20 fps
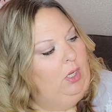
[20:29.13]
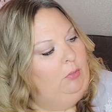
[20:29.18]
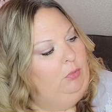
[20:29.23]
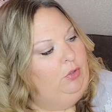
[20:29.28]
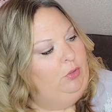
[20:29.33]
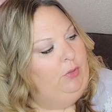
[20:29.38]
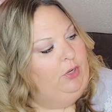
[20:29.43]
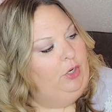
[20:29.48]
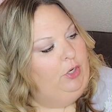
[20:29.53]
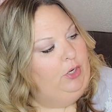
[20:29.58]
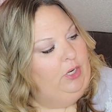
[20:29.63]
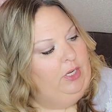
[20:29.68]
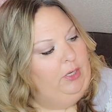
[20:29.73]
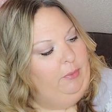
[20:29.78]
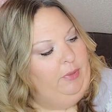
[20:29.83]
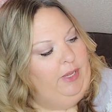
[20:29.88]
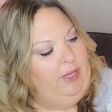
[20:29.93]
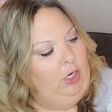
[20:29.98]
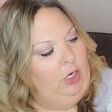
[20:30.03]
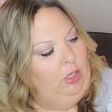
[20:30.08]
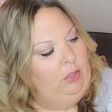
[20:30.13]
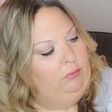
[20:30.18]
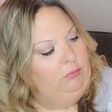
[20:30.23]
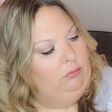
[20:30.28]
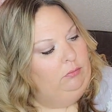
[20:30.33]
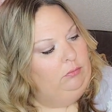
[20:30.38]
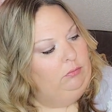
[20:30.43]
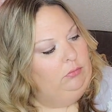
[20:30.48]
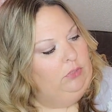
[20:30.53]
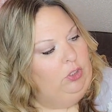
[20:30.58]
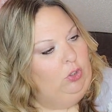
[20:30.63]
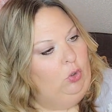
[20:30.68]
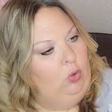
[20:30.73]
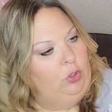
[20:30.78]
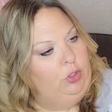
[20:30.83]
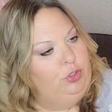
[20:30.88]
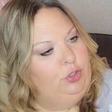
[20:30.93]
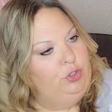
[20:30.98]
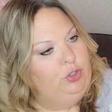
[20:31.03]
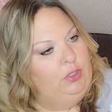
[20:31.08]
A blueberry and a pear and an
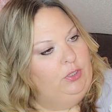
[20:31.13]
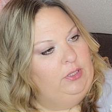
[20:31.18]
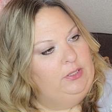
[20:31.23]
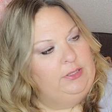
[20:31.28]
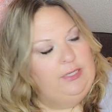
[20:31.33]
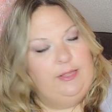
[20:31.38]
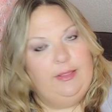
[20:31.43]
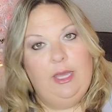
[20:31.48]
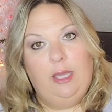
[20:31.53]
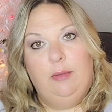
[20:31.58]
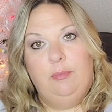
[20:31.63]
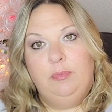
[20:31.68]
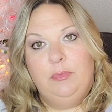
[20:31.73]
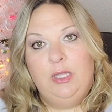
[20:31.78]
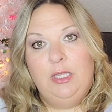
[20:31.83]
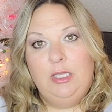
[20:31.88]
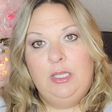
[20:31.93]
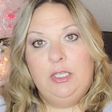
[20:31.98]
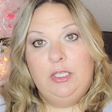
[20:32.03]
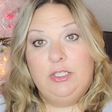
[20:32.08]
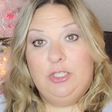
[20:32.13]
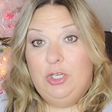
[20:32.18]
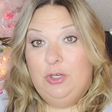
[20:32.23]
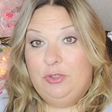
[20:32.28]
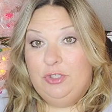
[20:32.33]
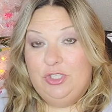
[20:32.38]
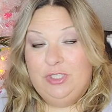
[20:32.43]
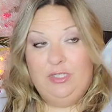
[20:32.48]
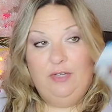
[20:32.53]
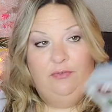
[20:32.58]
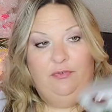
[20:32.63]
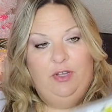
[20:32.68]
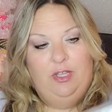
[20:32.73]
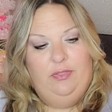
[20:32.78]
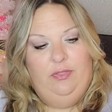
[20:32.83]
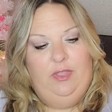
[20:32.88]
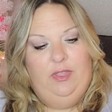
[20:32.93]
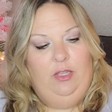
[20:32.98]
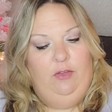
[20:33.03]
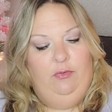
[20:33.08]
orange. Did I say that? So just a
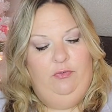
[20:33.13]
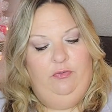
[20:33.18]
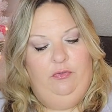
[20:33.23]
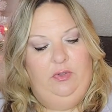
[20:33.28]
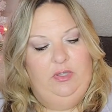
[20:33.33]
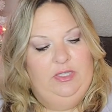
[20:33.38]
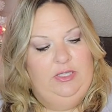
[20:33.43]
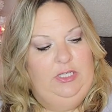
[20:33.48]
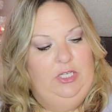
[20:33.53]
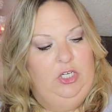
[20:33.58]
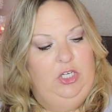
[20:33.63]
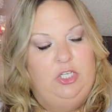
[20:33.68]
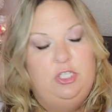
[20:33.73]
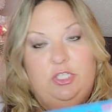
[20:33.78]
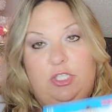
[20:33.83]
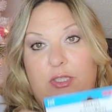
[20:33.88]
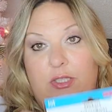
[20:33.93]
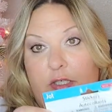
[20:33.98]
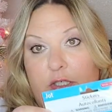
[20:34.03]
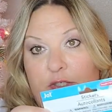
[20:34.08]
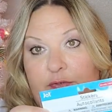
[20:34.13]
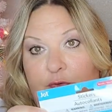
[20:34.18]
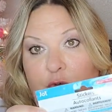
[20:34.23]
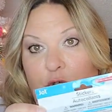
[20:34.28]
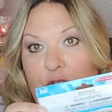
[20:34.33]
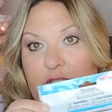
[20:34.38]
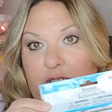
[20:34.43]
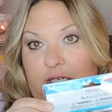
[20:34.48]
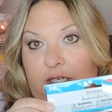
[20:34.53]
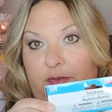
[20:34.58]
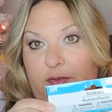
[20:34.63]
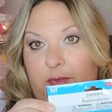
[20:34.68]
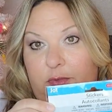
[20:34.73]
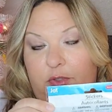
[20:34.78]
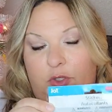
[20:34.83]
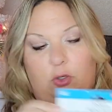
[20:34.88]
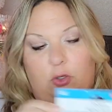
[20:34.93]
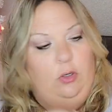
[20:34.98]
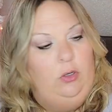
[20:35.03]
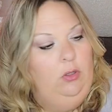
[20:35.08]
fun thing of stickers. There's 14 of
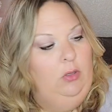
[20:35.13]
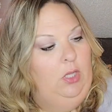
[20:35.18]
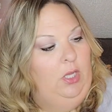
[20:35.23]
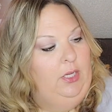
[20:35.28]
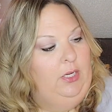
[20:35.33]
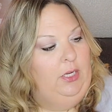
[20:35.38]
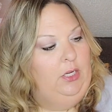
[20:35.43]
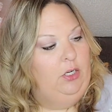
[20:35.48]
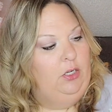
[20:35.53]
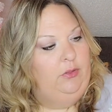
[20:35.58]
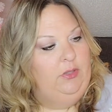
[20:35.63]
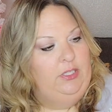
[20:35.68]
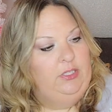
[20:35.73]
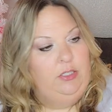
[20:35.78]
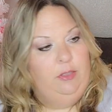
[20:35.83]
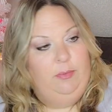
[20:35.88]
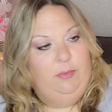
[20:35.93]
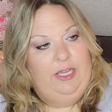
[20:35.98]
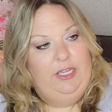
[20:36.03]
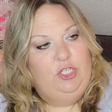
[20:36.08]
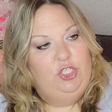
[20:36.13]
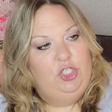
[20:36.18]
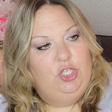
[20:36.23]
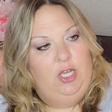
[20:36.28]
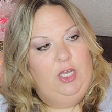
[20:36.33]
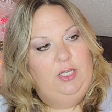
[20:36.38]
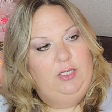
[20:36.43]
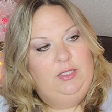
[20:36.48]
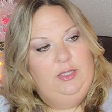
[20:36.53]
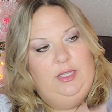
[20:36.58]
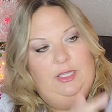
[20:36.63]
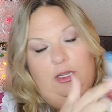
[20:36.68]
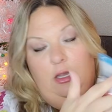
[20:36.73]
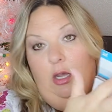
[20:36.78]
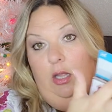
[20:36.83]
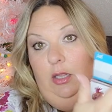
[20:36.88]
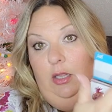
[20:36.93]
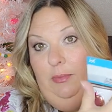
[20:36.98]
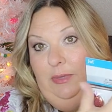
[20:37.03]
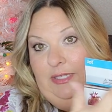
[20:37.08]
them total on here. These are by Jot. They
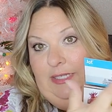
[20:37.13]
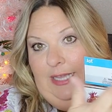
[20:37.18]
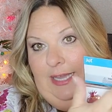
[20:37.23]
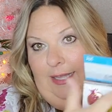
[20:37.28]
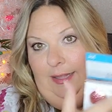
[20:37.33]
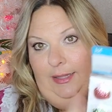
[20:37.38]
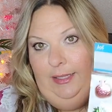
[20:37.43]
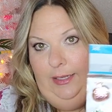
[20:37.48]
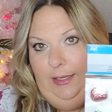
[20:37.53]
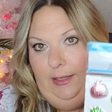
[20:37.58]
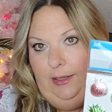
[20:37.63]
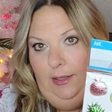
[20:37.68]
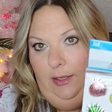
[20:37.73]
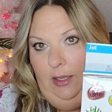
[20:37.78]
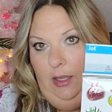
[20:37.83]
call them metallic